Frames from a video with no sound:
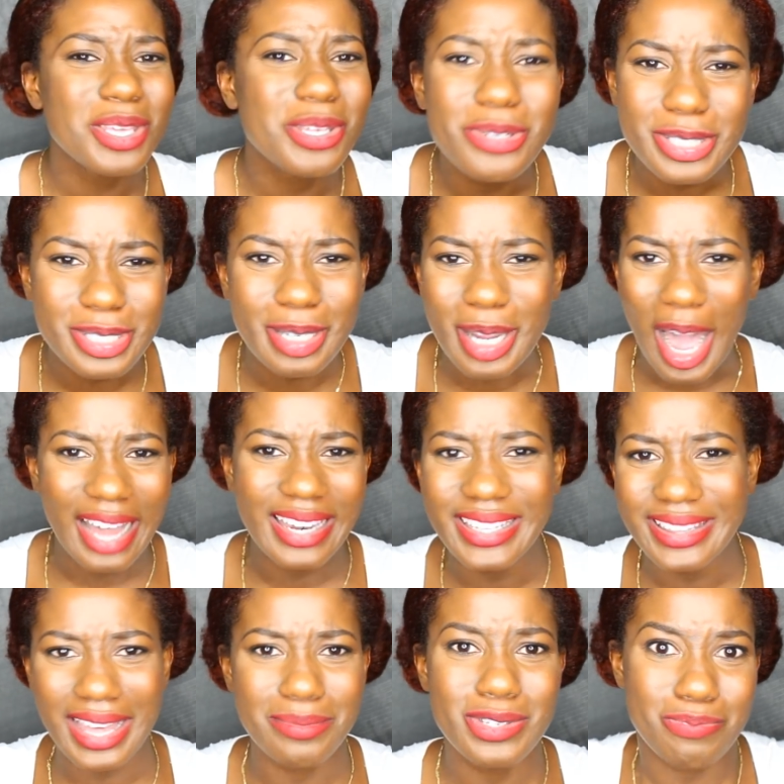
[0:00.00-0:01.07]
not used to
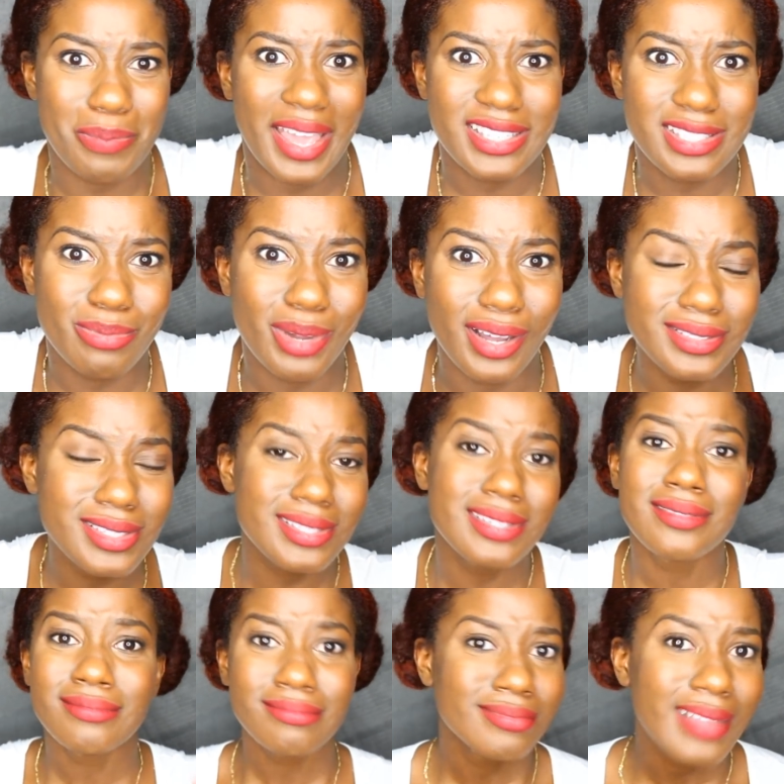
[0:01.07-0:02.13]
calling them space
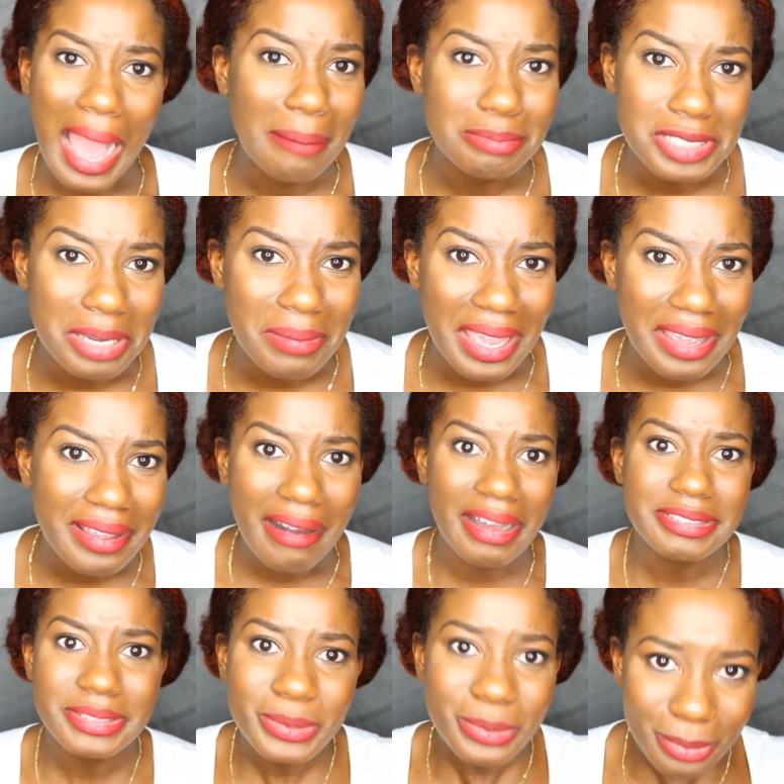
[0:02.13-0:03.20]
buns. I'm
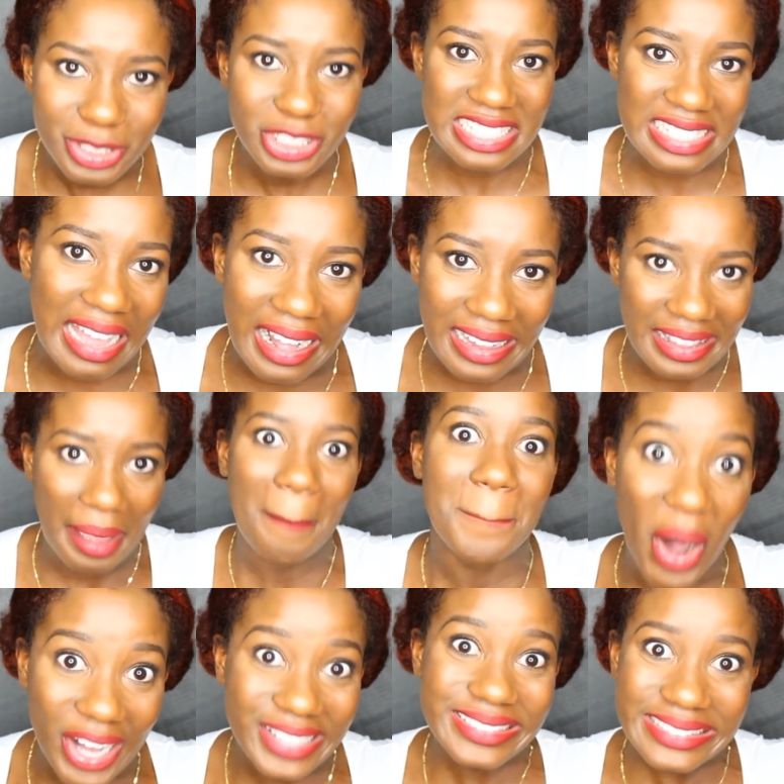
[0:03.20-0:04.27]
Jamaican, we just call them
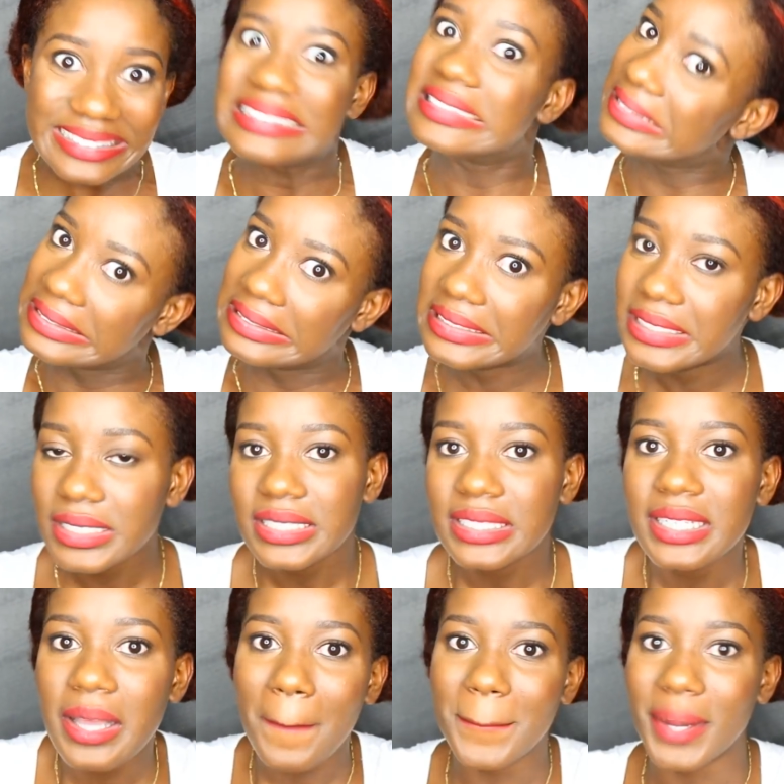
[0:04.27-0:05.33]
bun.
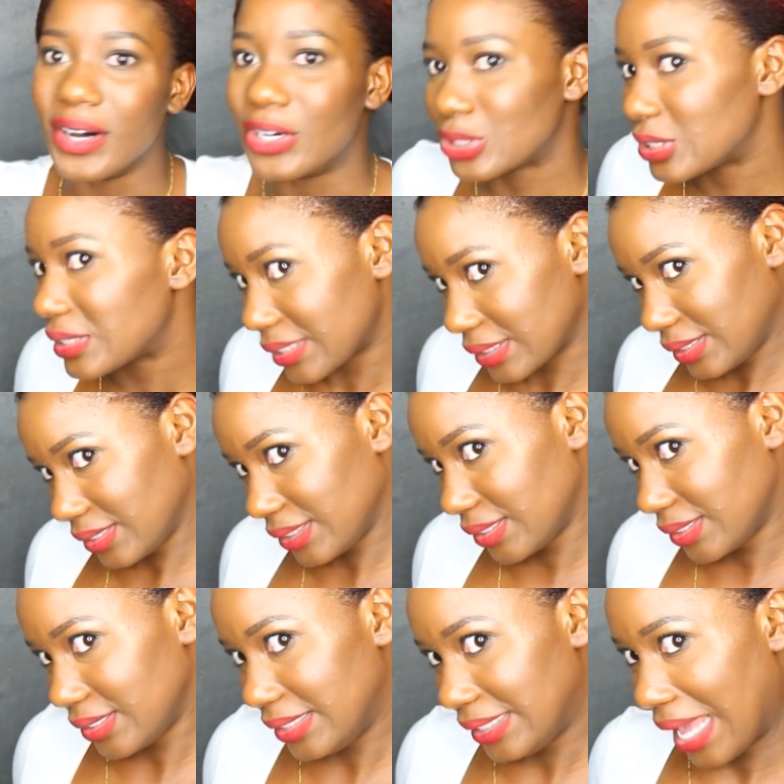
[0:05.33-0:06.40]
But
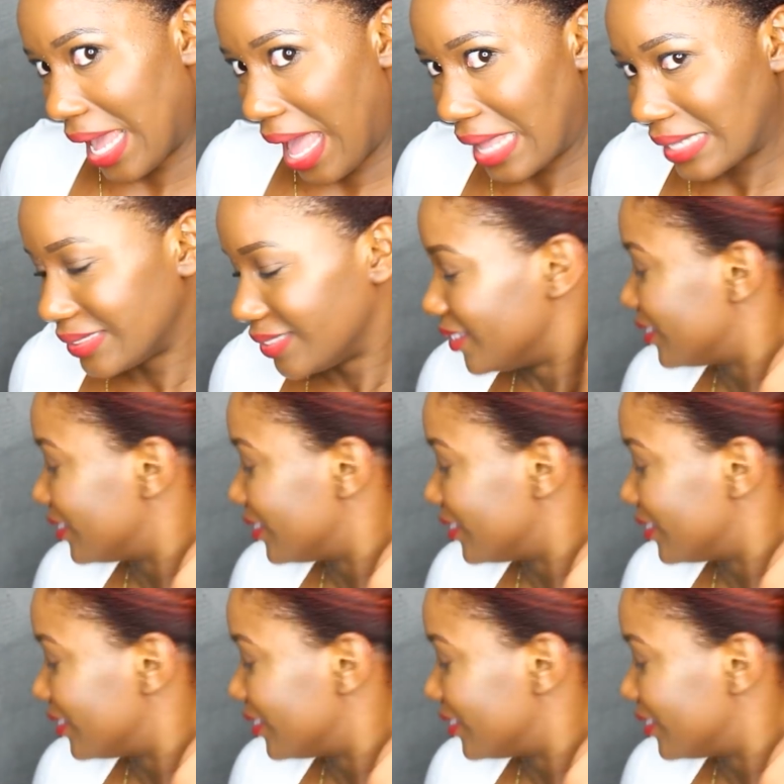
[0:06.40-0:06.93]
yeah,